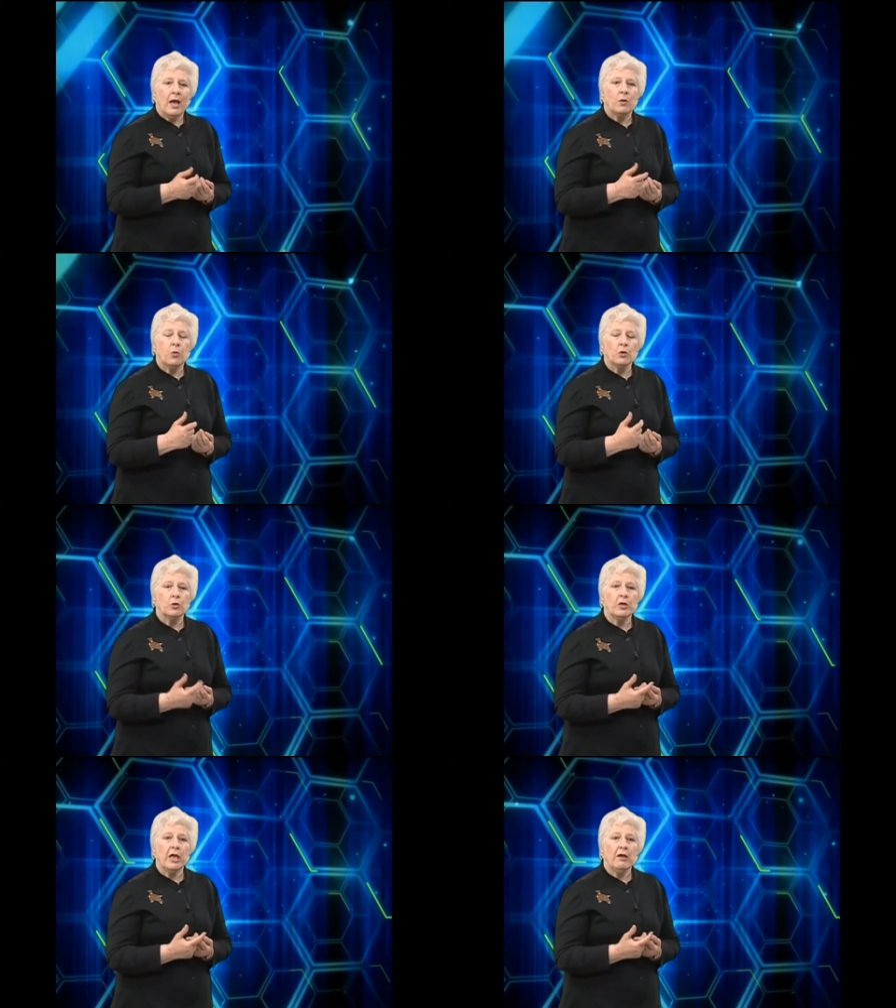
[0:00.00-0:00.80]
And we're
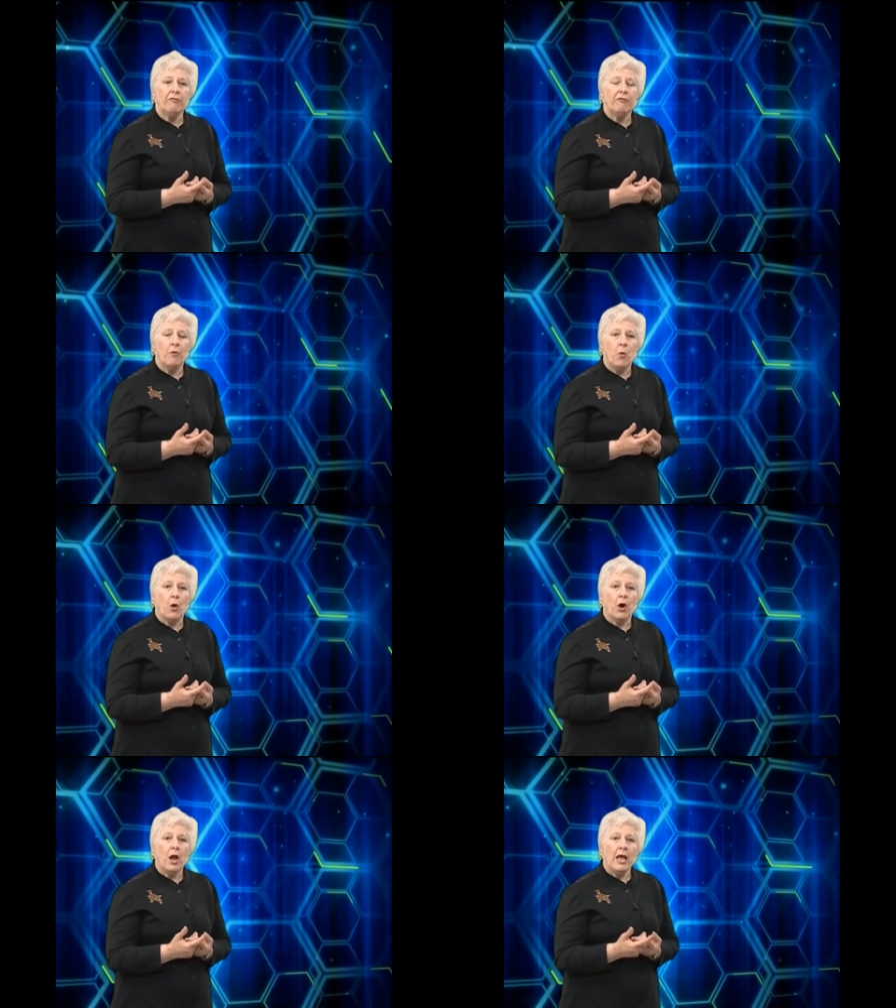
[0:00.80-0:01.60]
looking
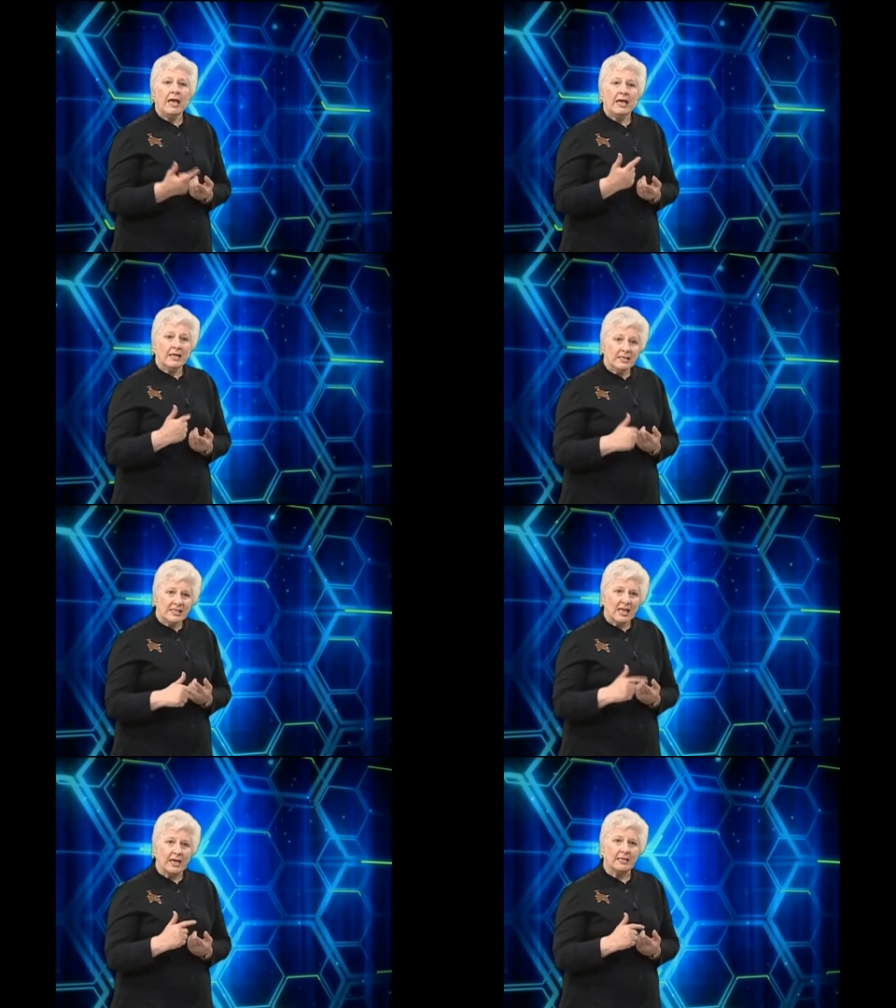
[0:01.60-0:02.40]
for
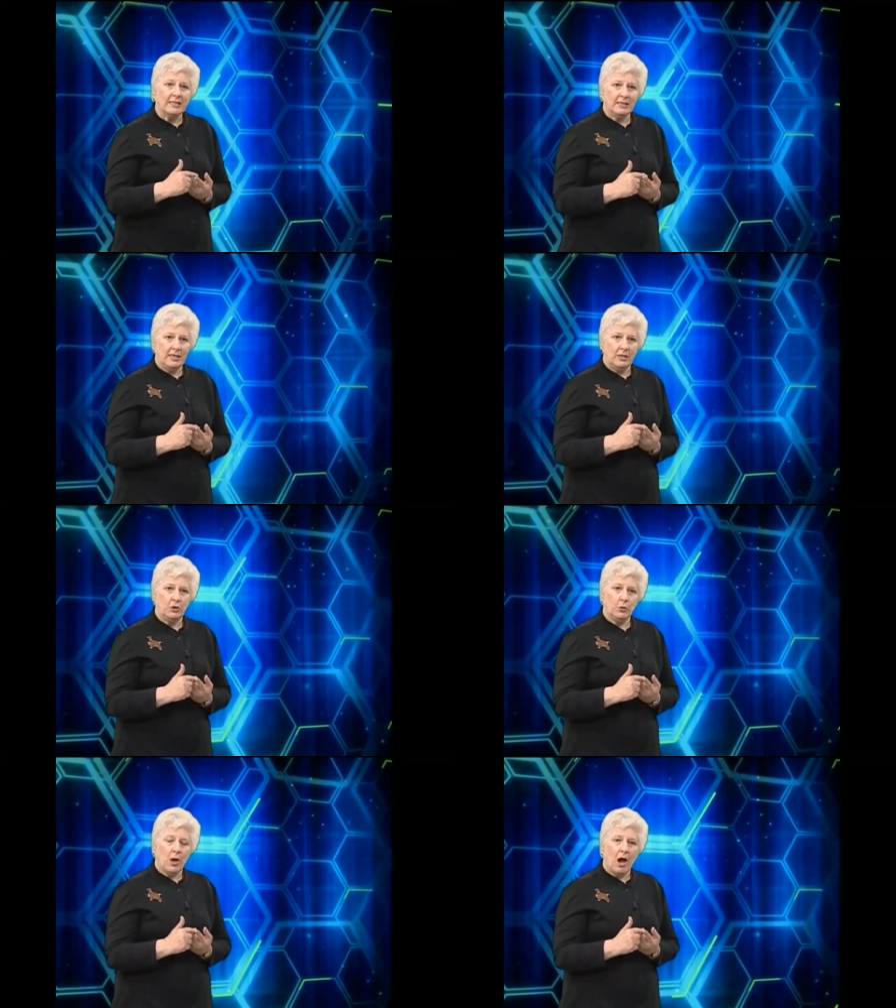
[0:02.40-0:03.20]
insights
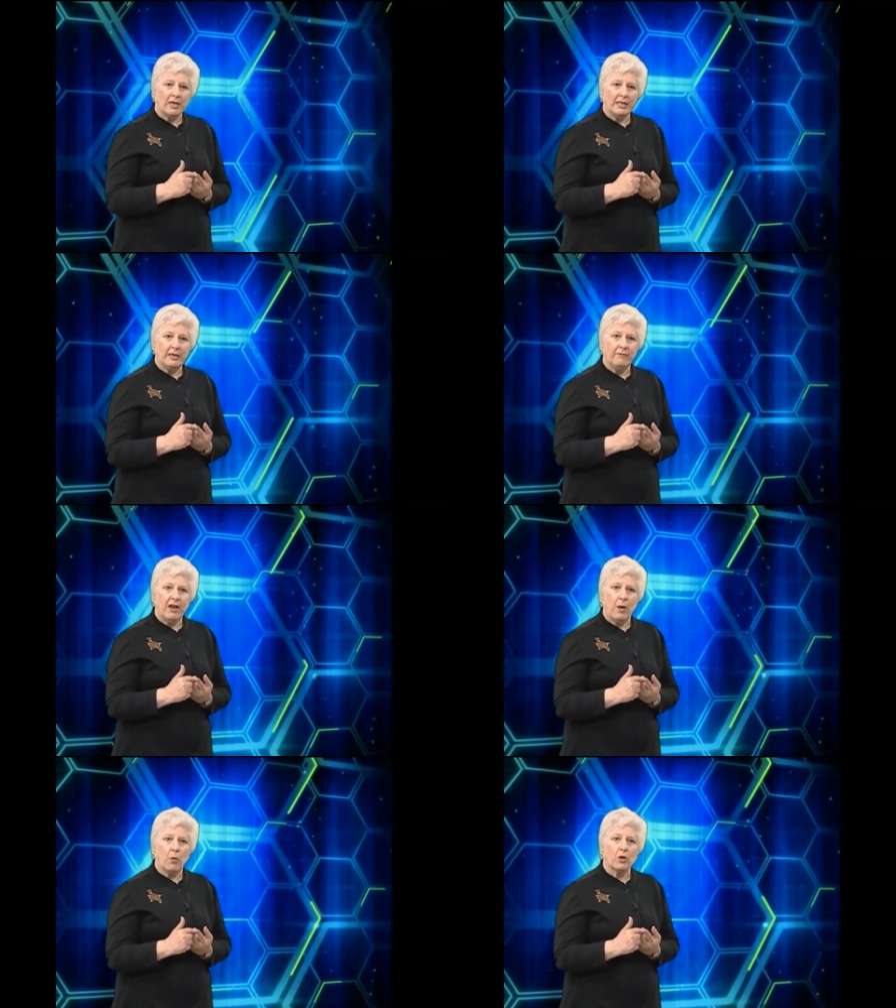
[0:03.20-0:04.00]
into cognitive
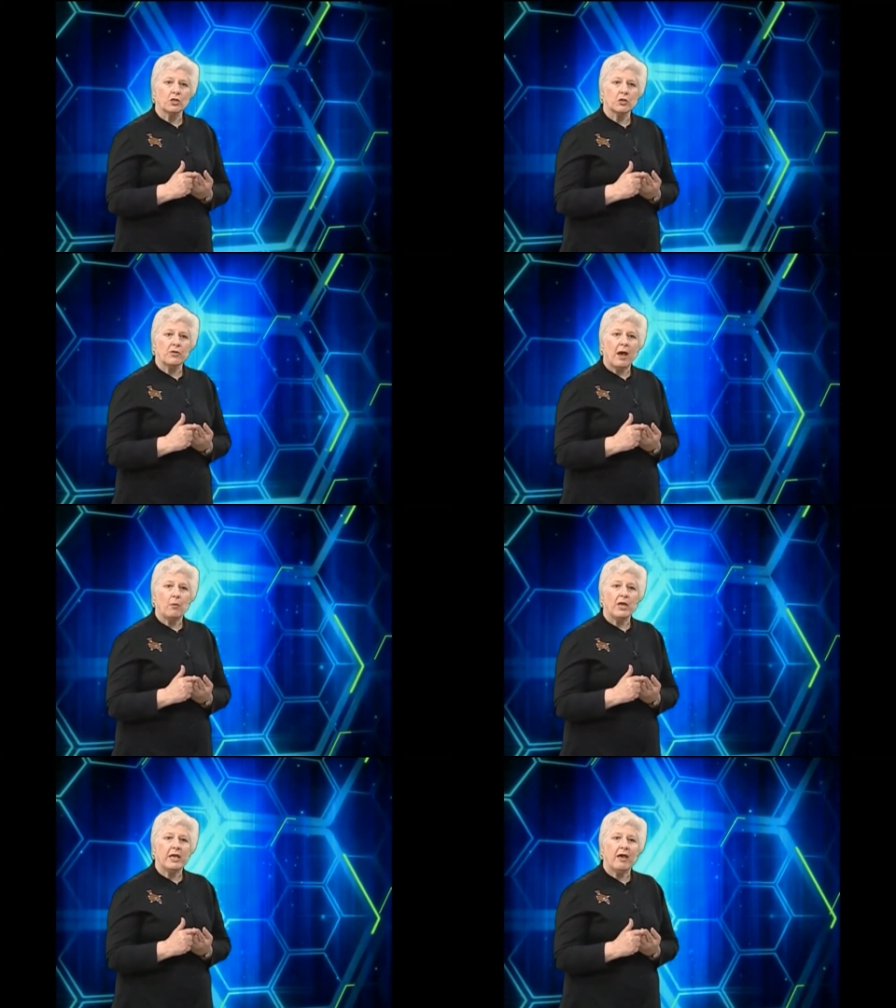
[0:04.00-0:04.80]
networks so
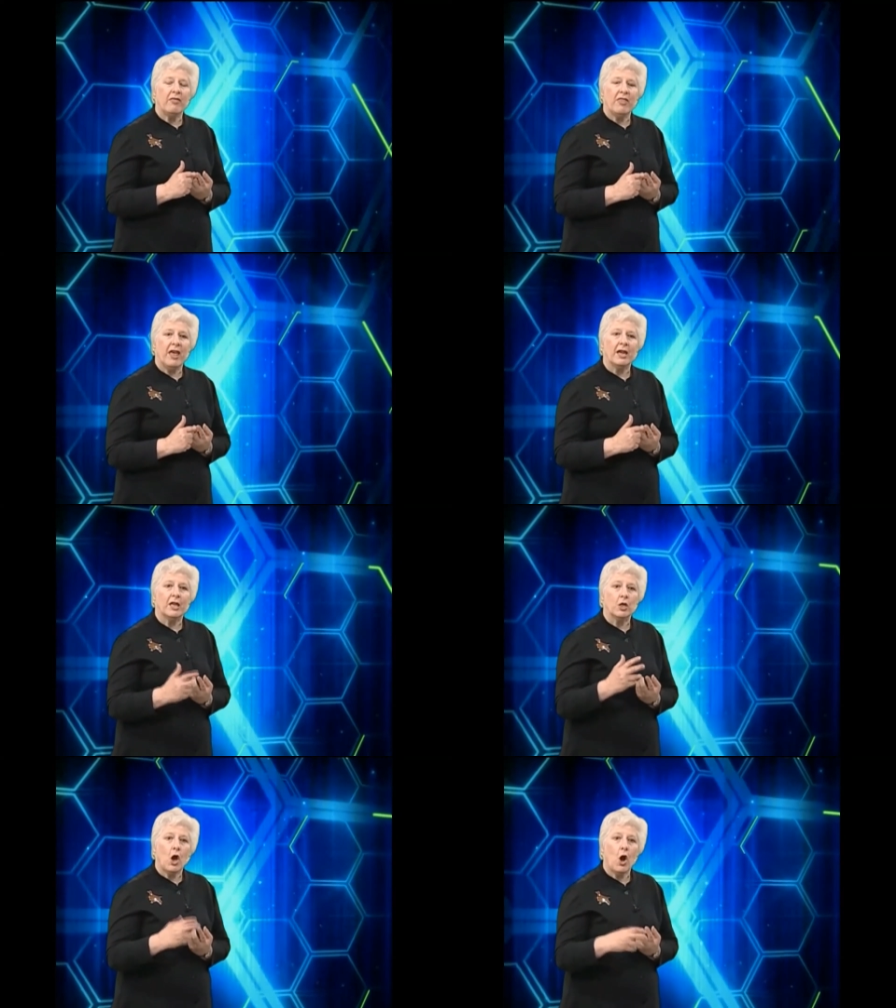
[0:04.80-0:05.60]
that we can then
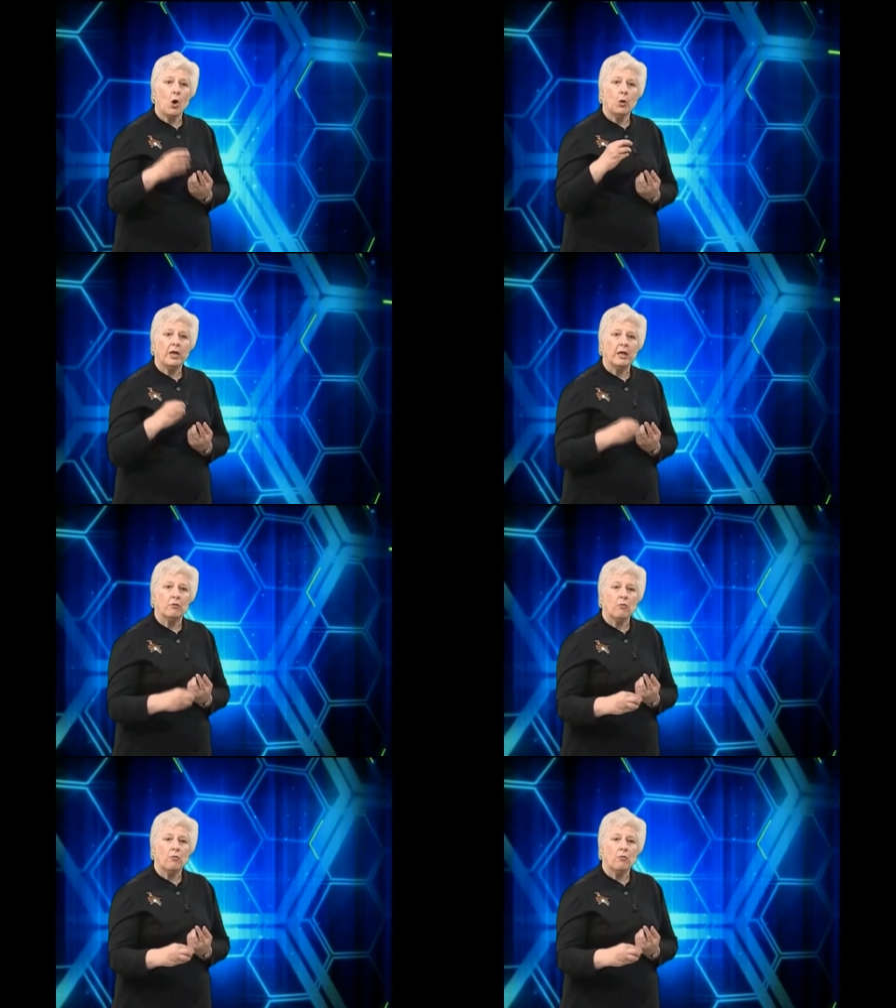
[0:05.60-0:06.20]
encode in